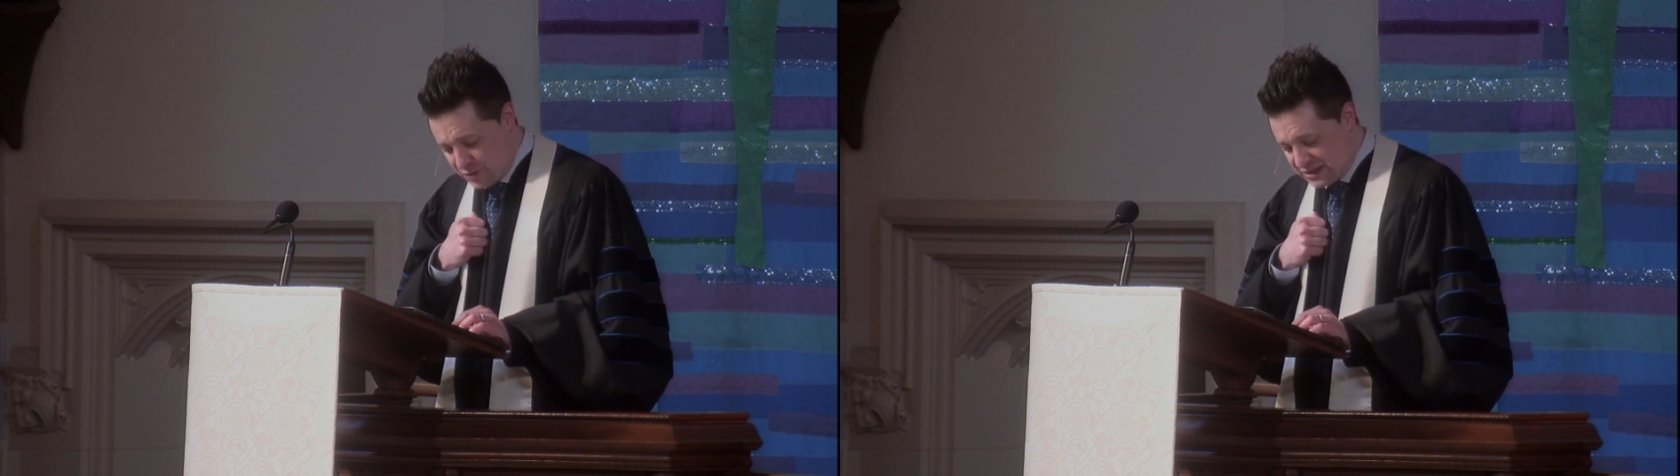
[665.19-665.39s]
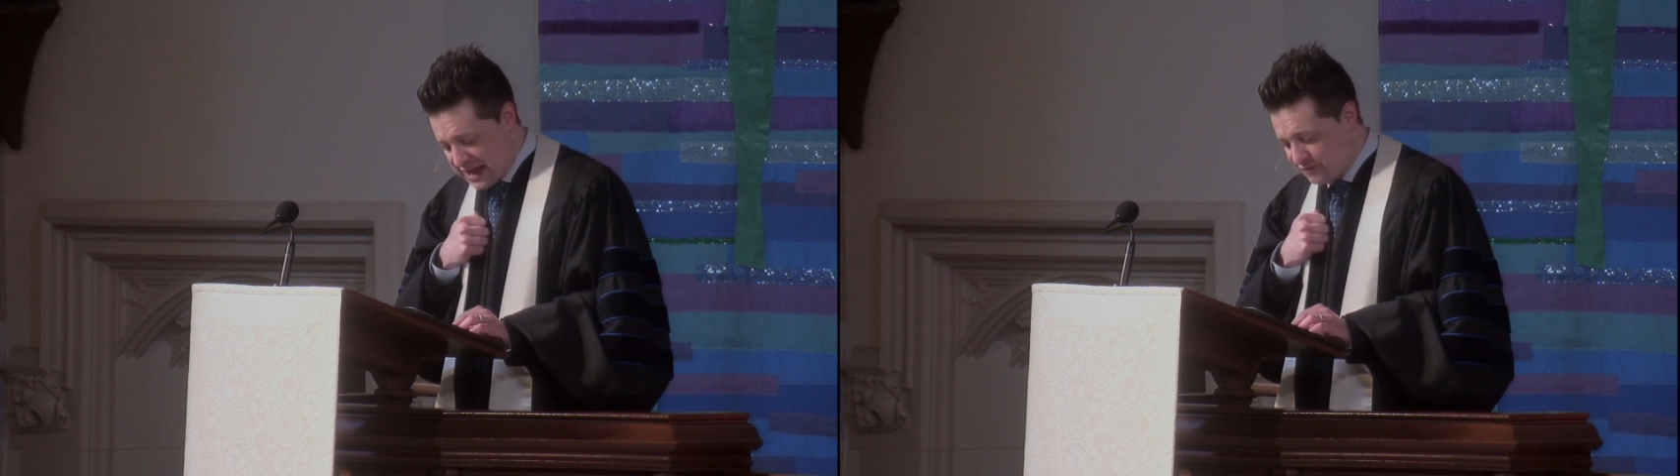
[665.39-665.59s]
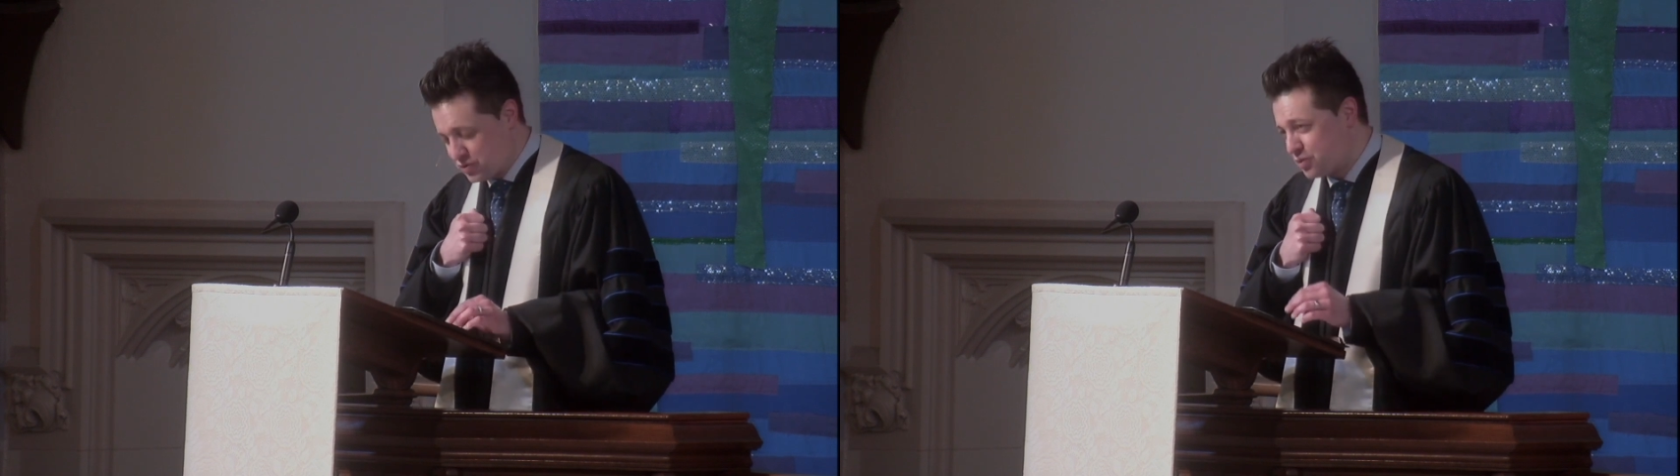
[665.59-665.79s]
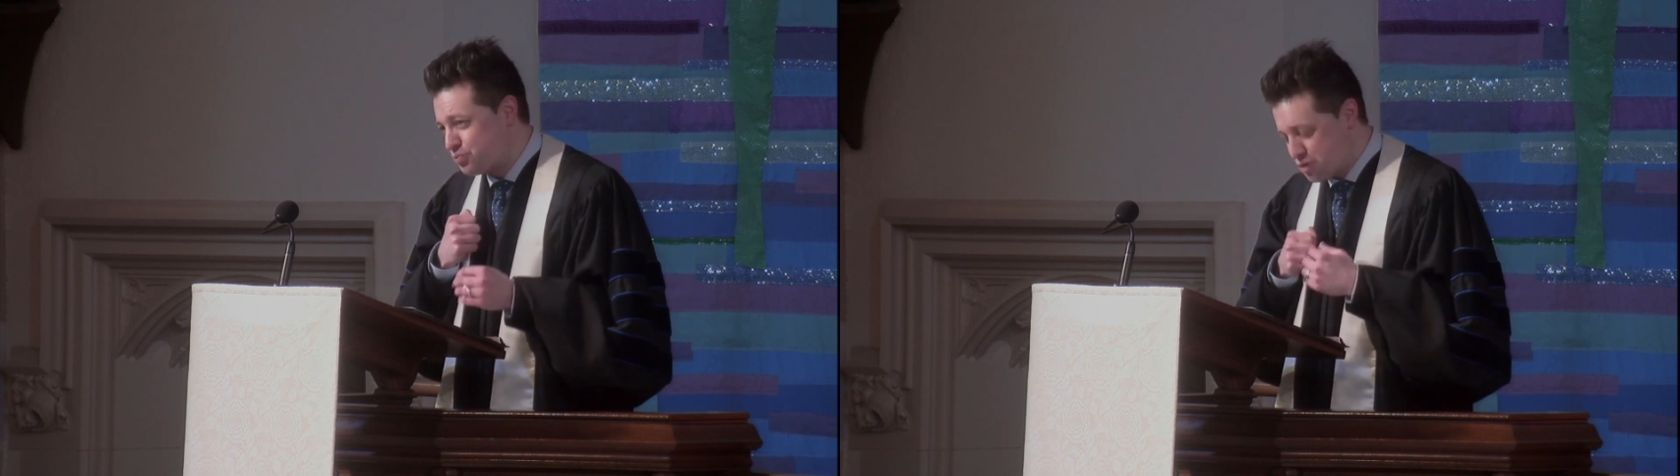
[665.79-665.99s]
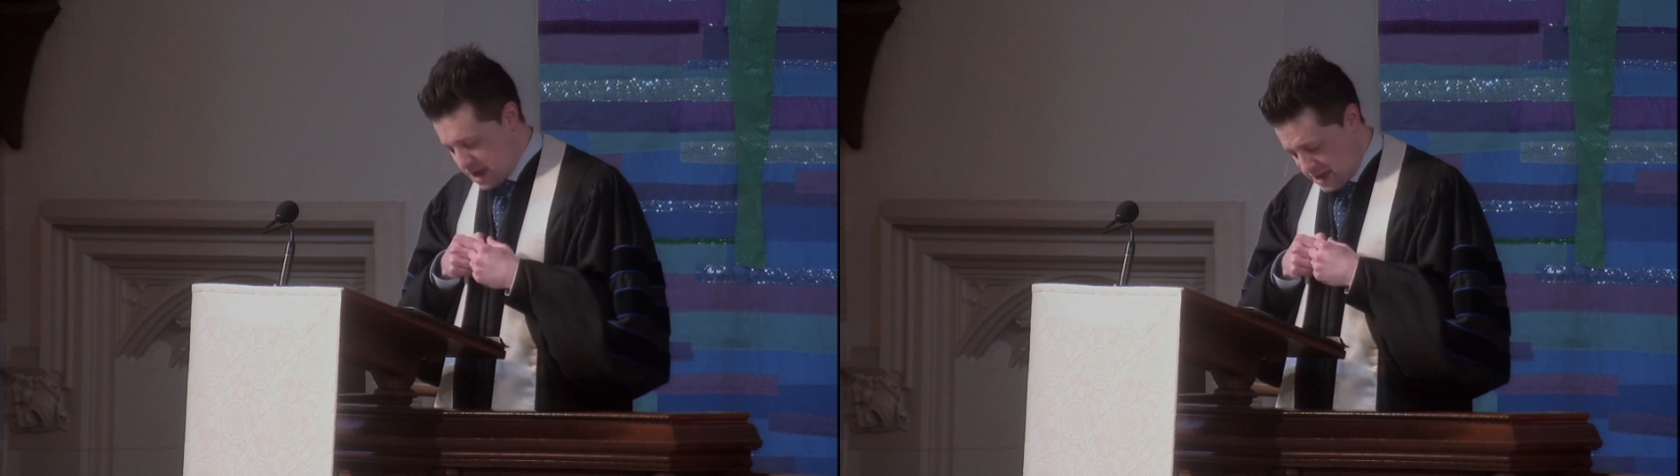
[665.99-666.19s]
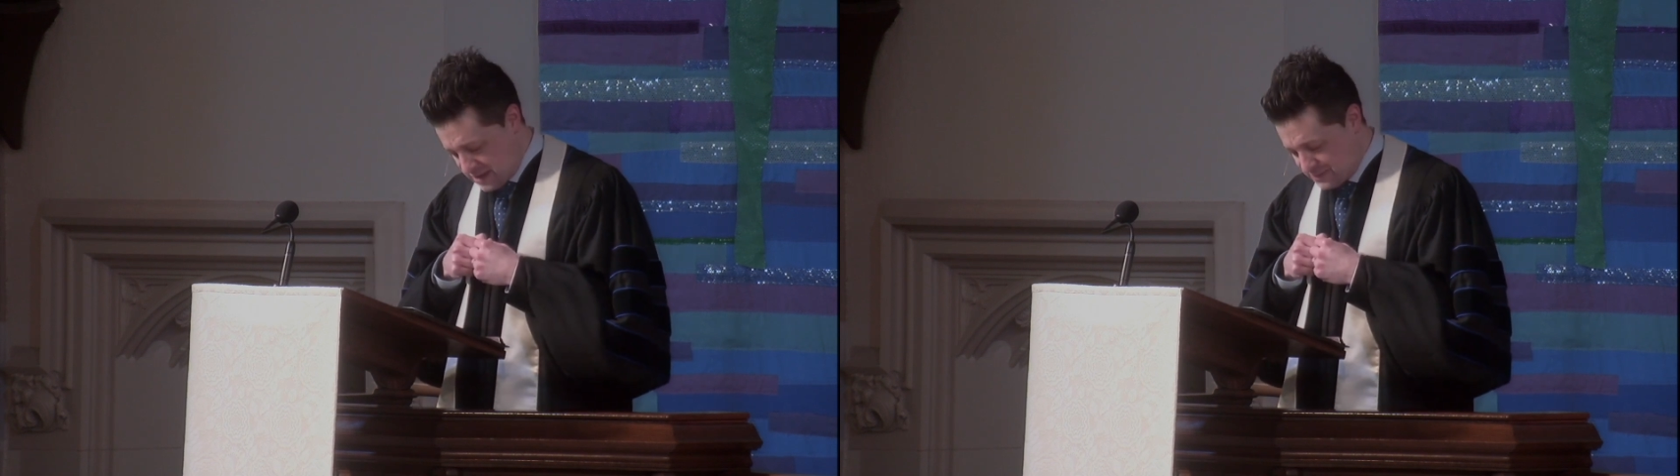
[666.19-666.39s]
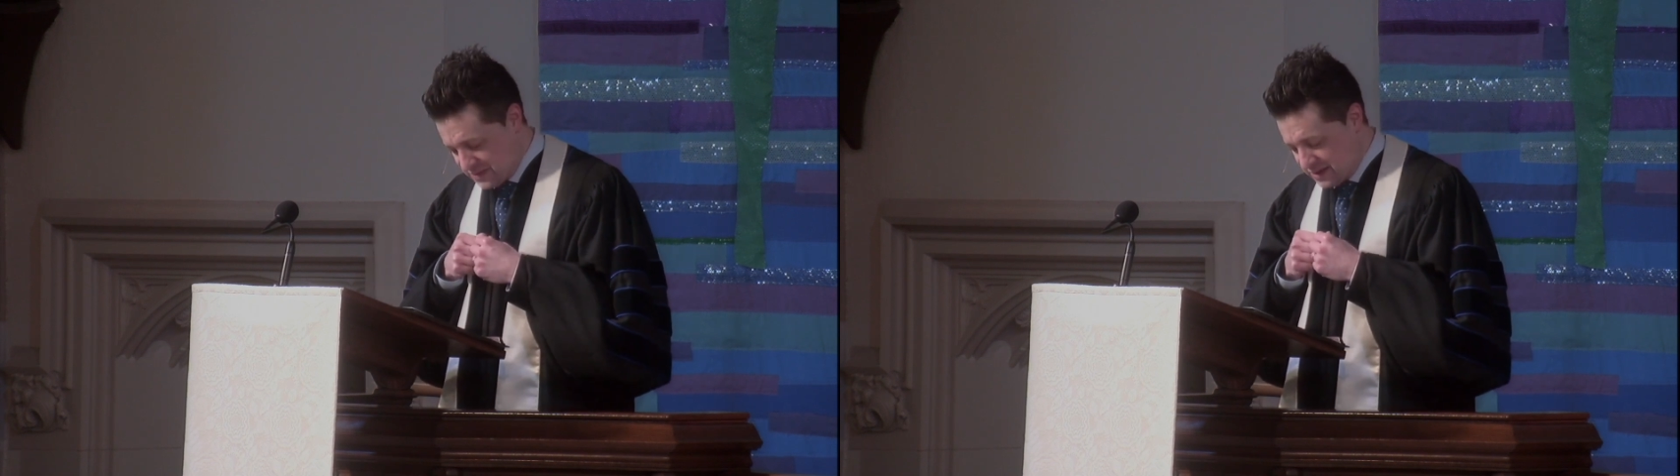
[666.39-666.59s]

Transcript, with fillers: that after praying,